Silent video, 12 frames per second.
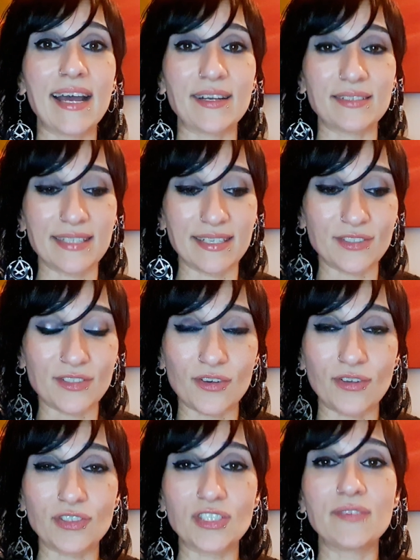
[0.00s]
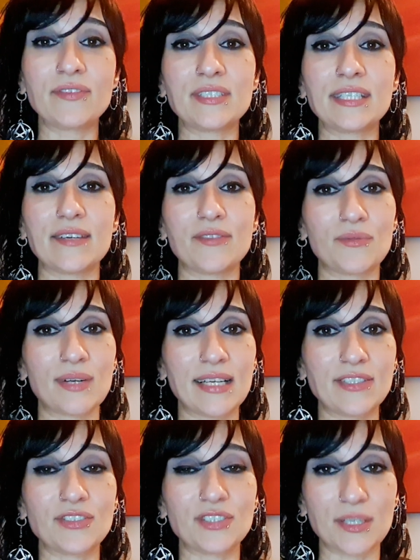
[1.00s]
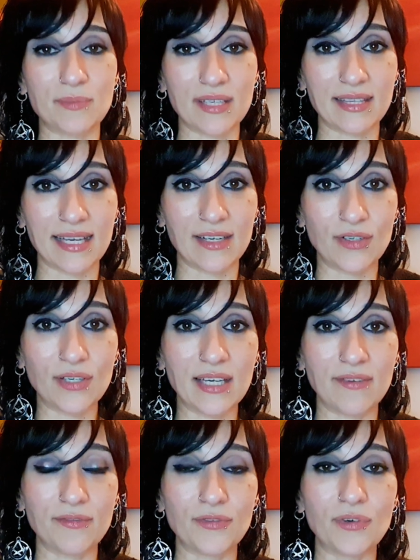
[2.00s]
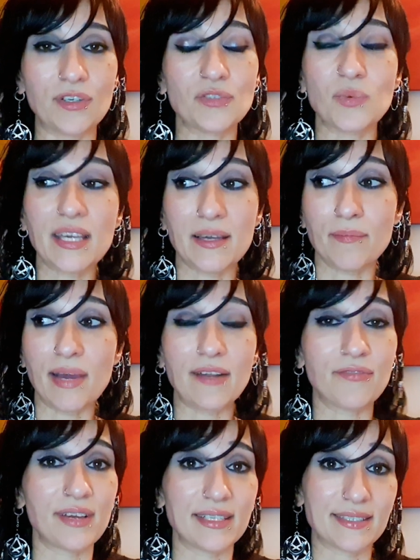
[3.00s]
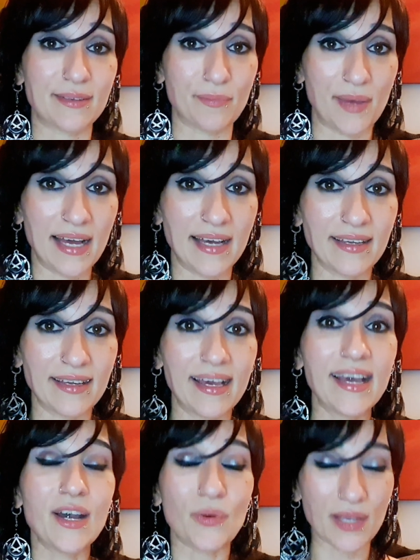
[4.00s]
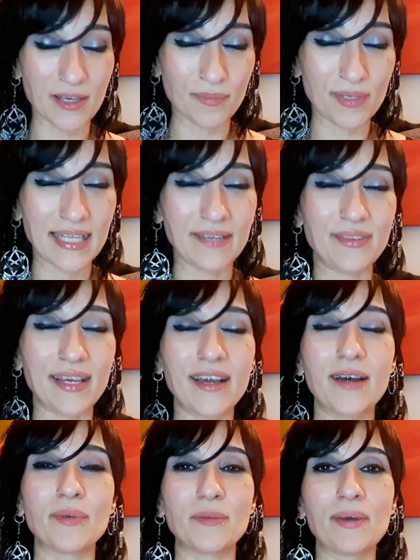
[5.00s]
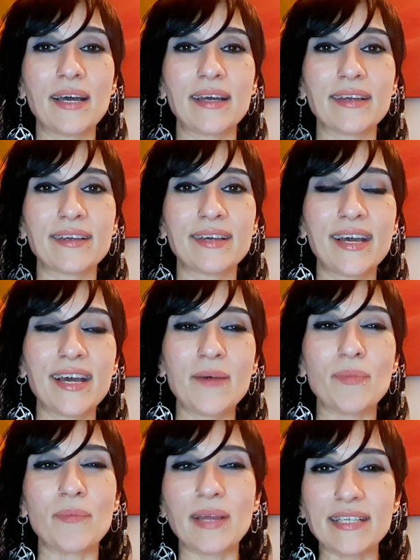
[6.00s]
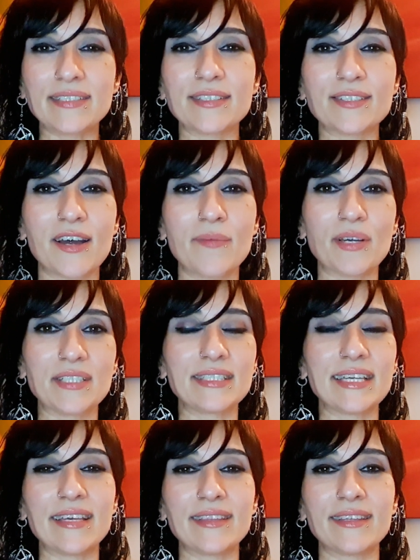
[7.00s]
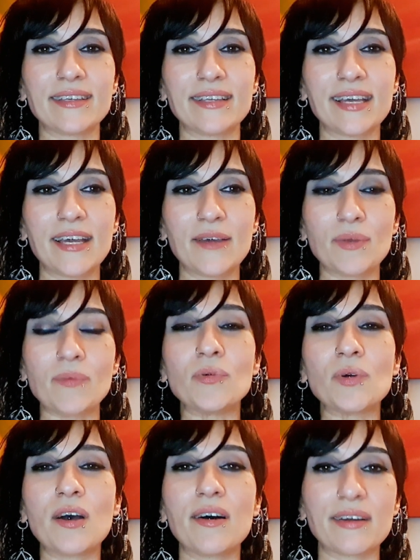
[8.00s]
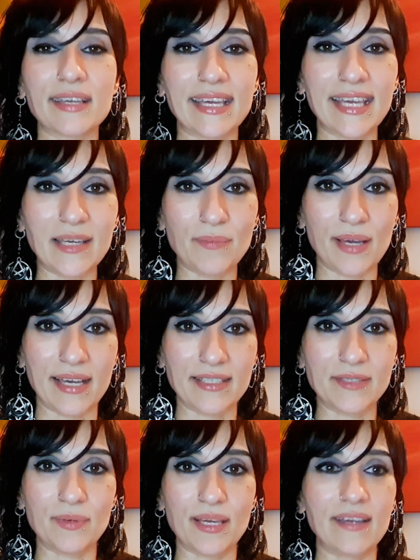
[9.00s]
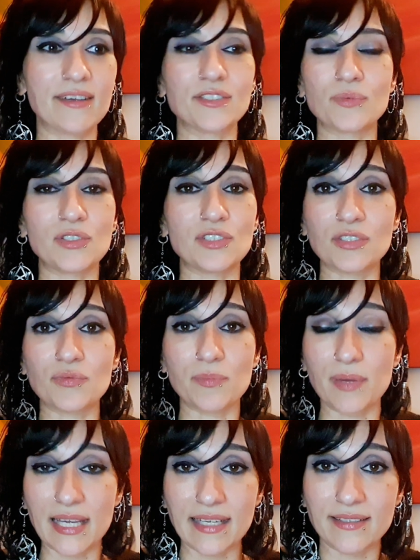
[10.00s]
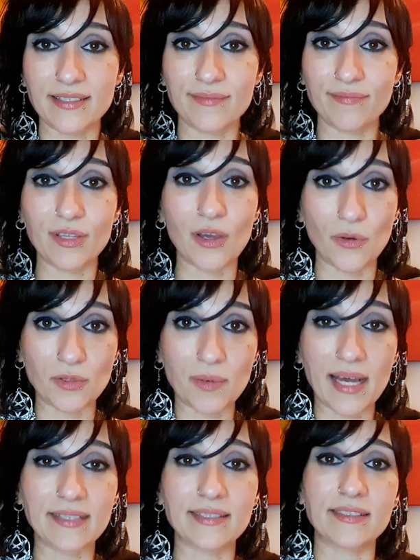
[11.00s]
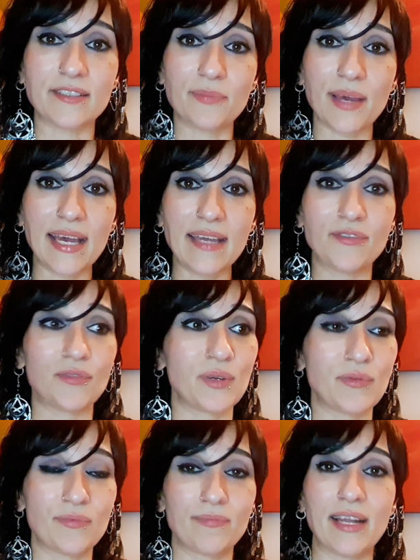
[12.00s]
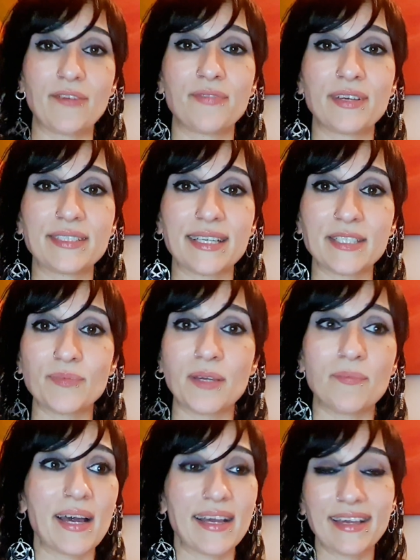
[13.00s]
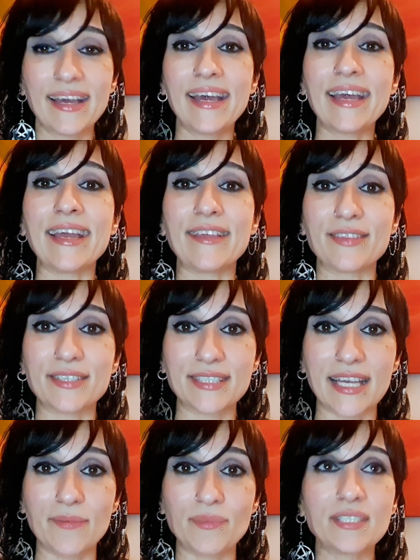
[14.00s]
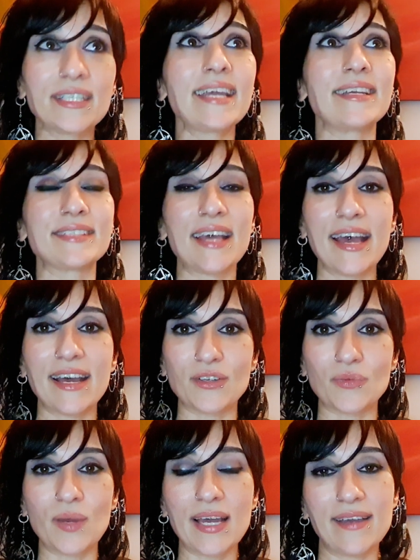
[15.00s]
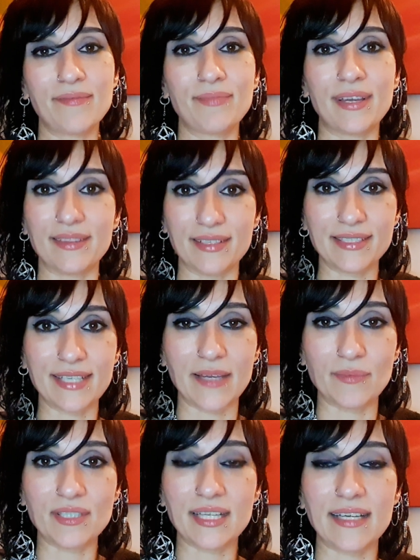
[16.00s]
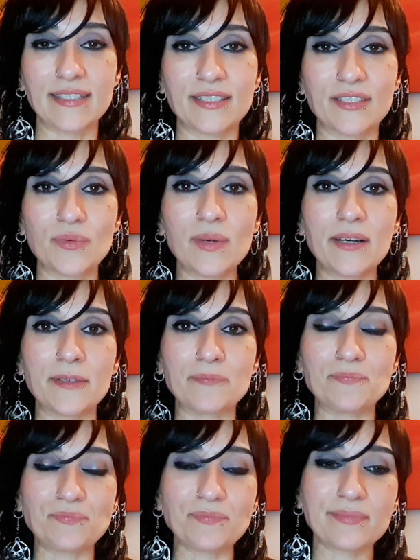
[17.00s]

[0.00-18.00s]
And it's the longevity of the relationship that they're looking for, because we can manifest them back. We can believe they're coming back. But many of the time I see it that people can't keep SP because we just repeat the old patterns of behavior. We manifest SP back in the same state, and we're in the same state as well.